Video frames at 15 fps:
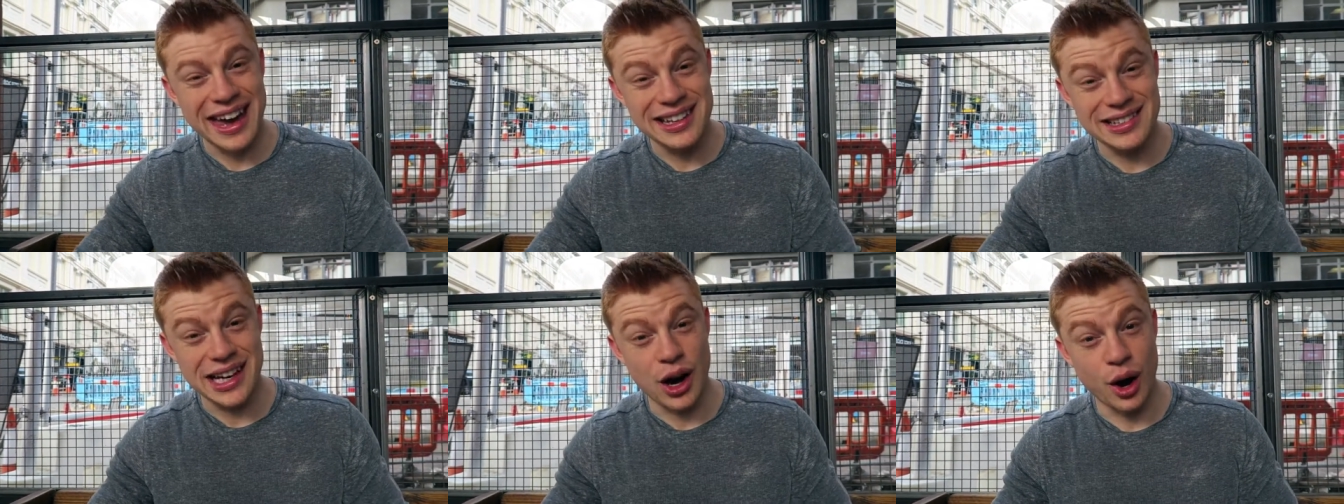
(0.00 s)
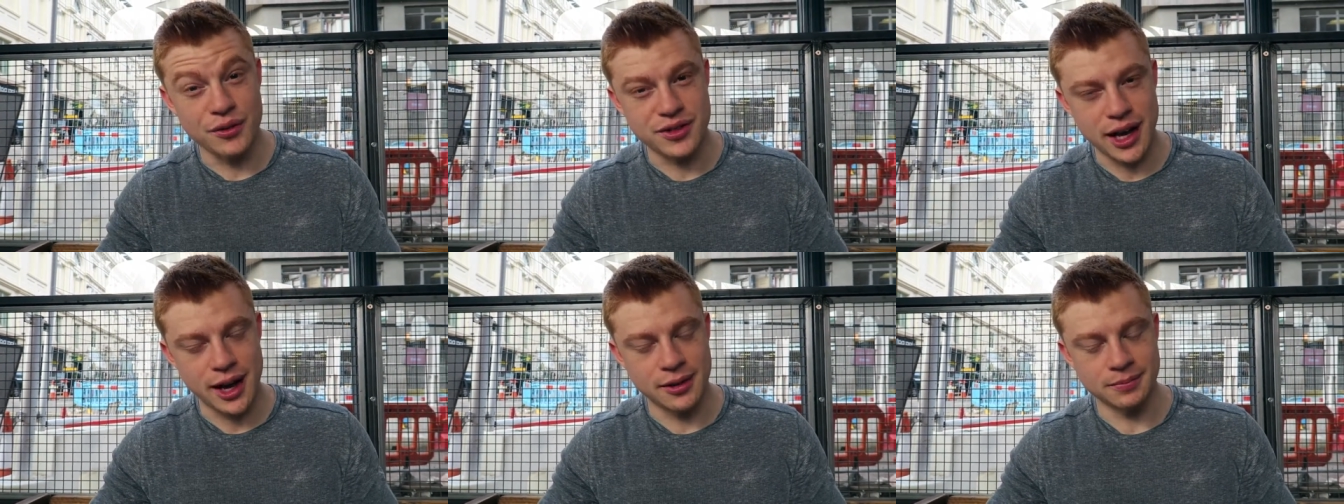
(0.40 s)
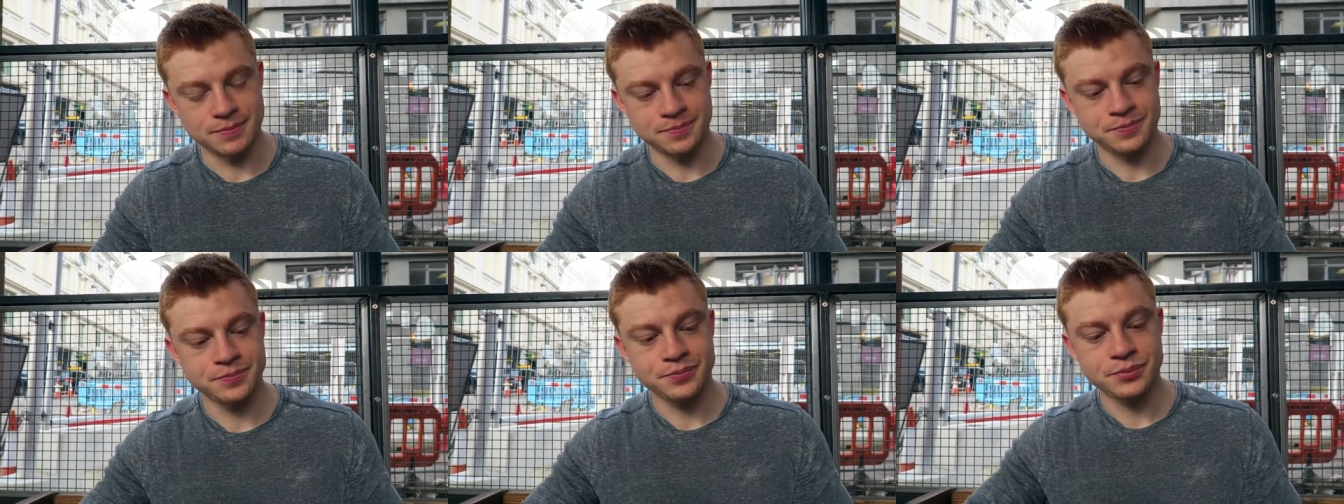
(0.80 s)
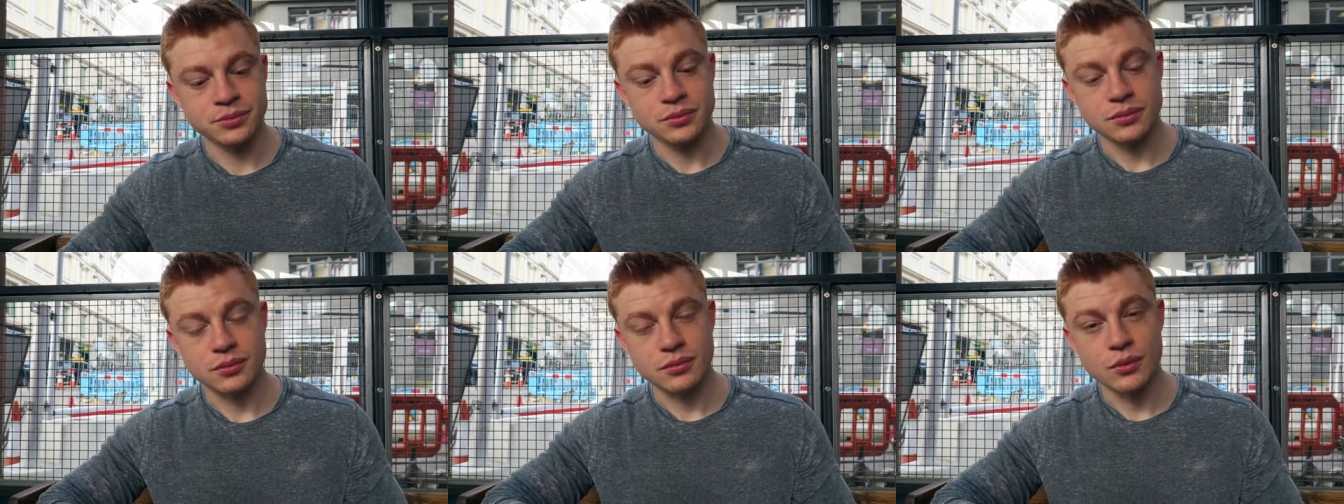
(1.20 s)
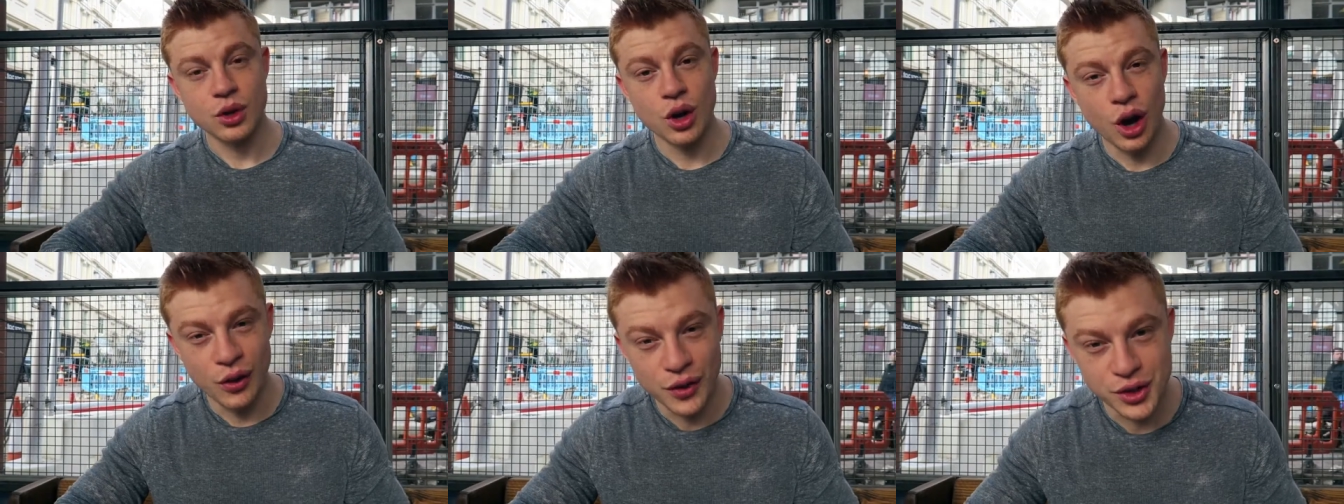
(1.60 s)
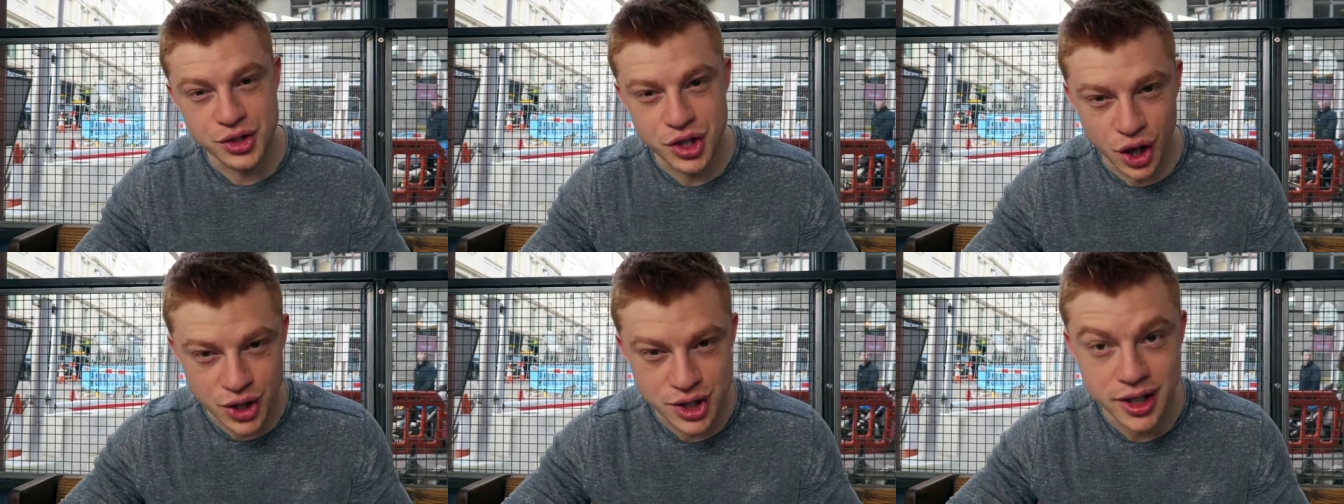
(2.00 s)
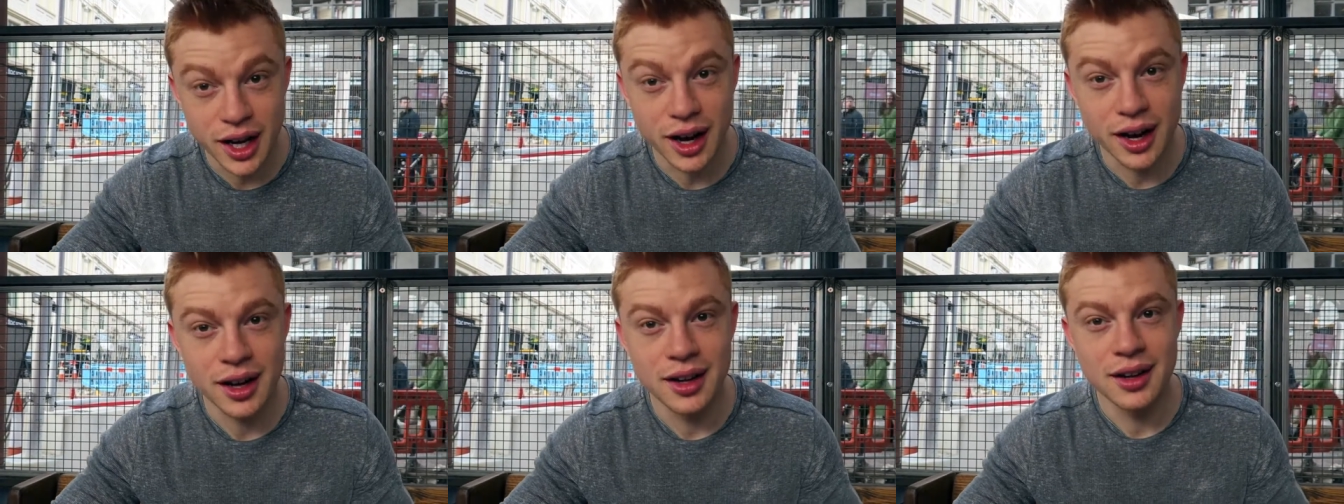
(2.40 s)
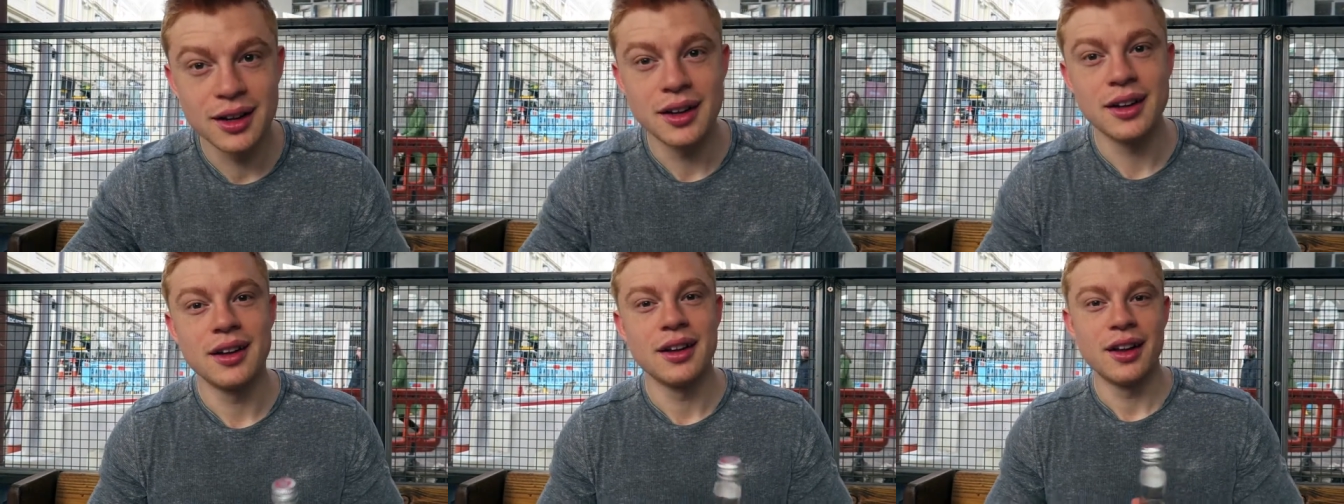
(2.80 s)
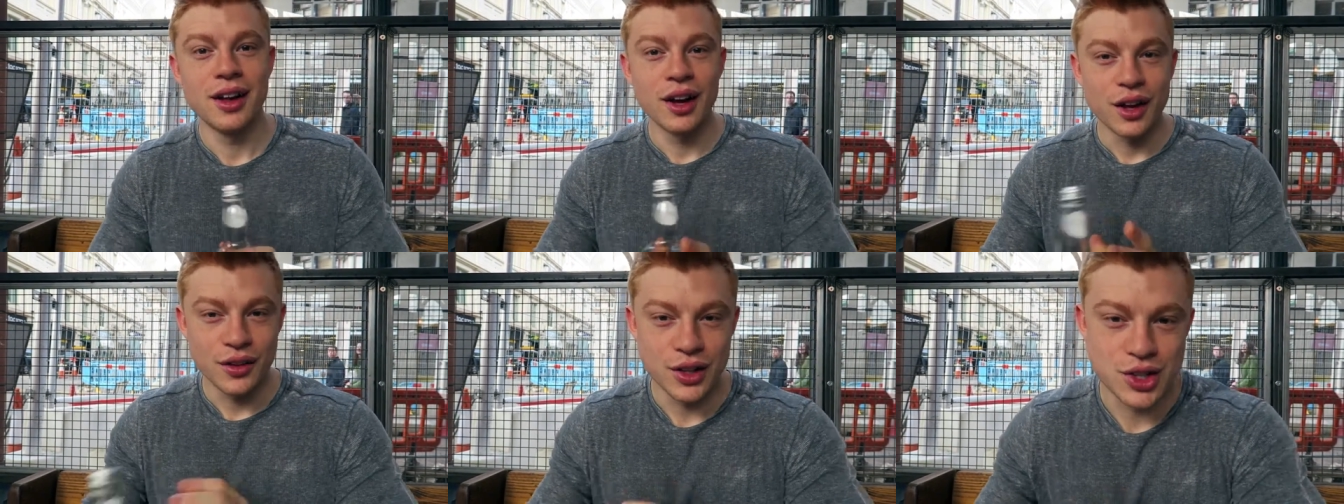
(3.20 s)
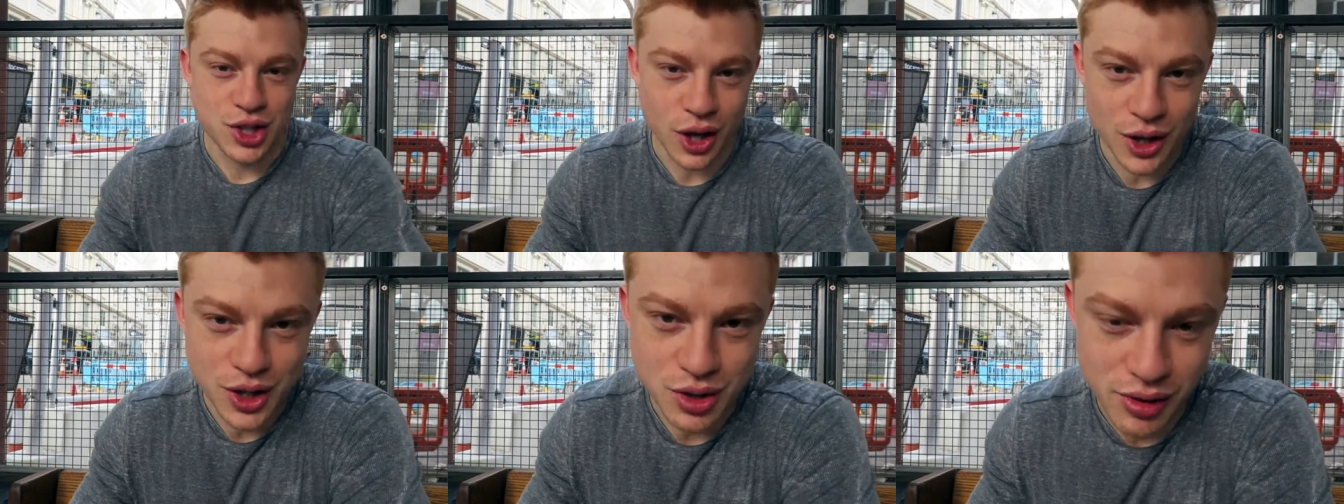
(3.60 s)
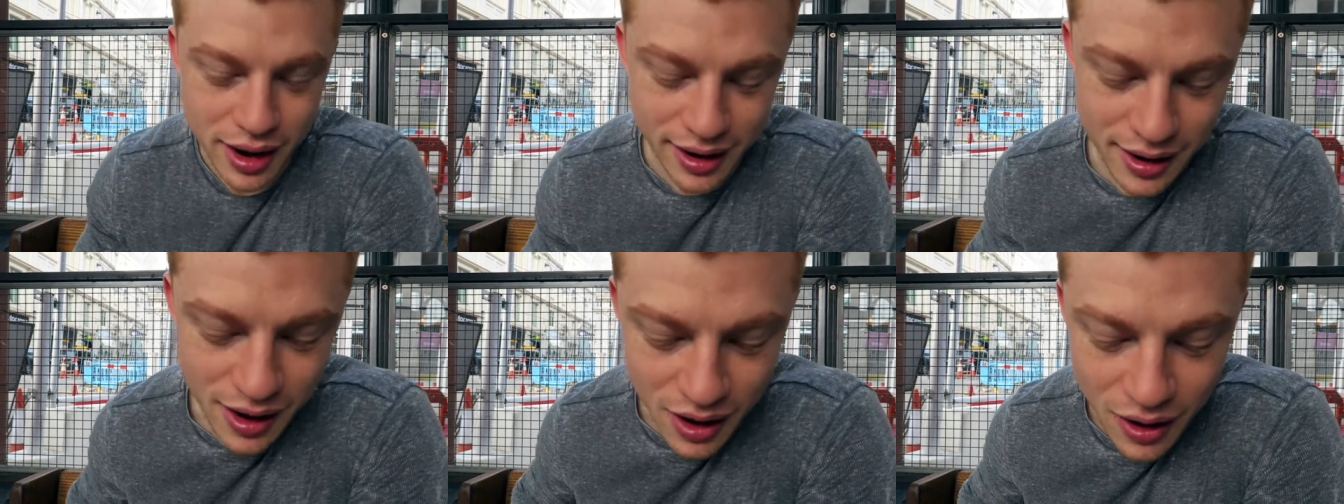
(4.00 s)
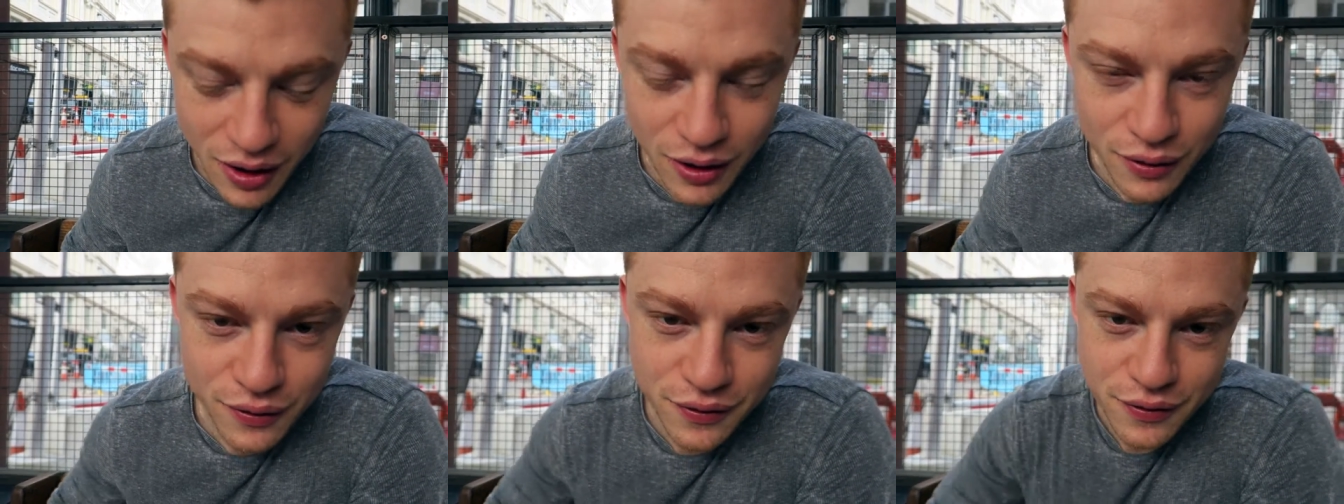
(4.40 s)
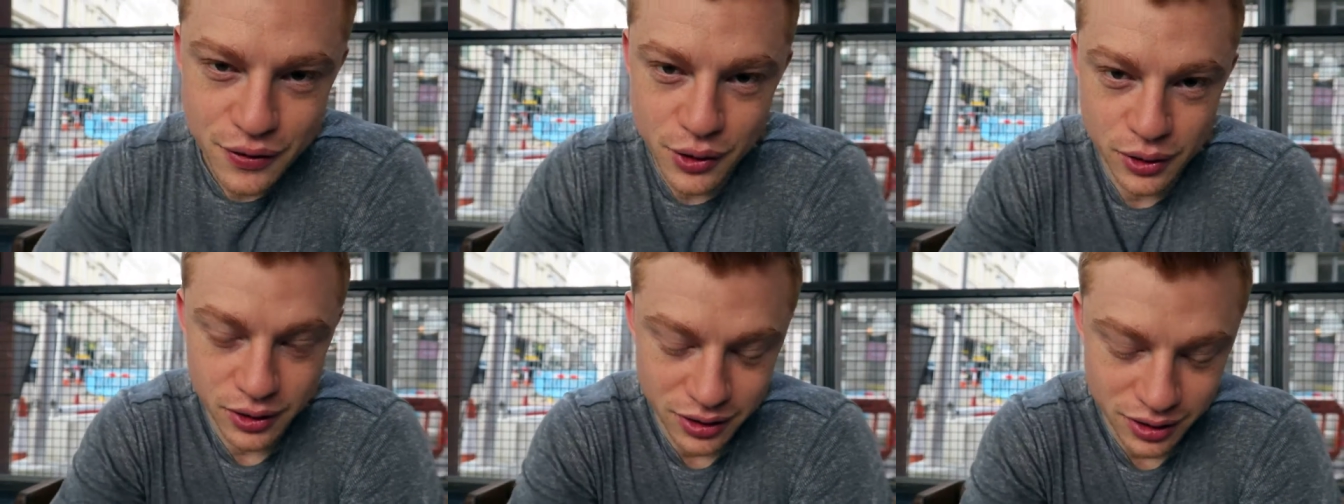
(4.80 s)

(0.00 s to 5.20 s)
eight out of ten. Josh Dart, the Josh radar of food.